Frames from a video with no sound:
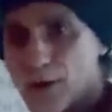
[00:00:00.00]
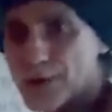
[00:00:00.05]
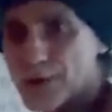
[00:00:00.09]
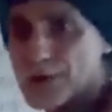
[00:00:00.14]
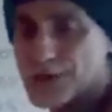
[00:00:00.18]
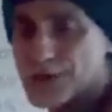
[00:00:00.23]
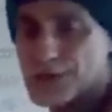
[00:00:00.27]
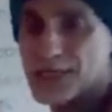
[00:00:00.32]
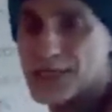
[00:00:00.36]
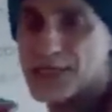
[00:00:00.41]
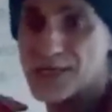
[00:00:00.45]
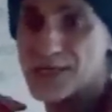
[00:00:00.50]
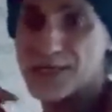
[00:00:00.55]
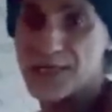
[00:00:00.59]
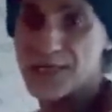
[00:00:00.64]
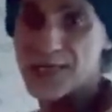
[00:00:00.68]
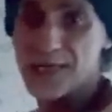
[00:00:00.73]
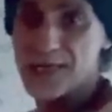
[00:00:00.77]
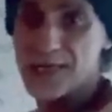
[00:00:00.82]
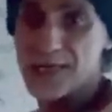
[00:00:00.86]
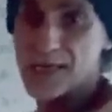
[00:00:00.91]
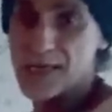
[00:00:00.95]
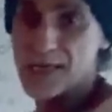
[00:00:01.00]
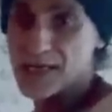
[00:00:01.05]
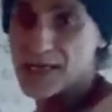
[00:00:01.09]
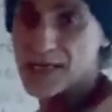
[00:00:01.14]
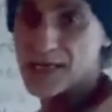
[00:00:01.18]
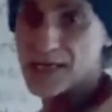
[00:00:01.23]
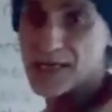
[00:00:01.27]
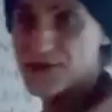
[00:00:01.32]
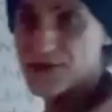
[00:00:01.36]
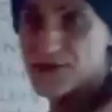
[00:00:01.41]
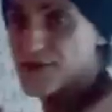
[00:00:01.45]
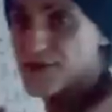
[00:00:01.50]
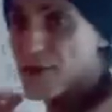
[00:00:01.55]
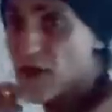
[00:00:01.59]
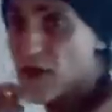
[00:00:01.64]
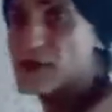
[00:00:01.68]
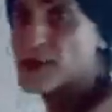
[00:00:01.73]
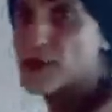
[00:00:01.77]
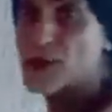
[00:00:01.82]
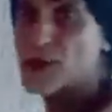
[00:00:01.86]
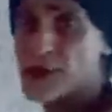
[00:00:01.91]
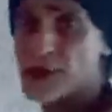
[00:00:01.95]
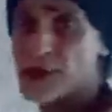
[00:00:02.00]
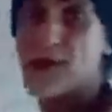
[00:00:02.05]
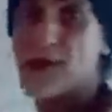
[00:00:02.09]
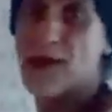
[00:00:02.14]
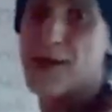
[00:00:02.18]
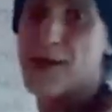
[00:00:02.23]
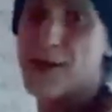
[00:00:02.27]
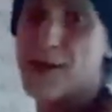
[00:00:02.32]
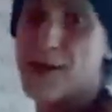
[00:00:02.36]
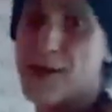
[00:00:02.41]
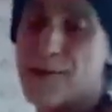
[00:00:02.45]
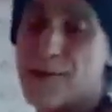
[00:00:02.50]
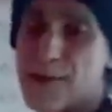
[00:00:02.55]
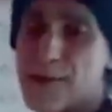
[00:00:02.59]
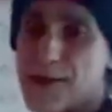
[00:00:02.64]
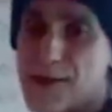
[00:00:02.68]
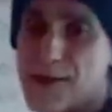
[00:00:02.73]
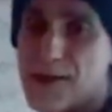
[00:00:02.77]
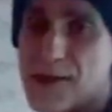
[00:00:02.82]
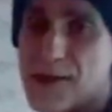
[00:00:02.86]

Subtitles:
Horus, and it's flying through the sky.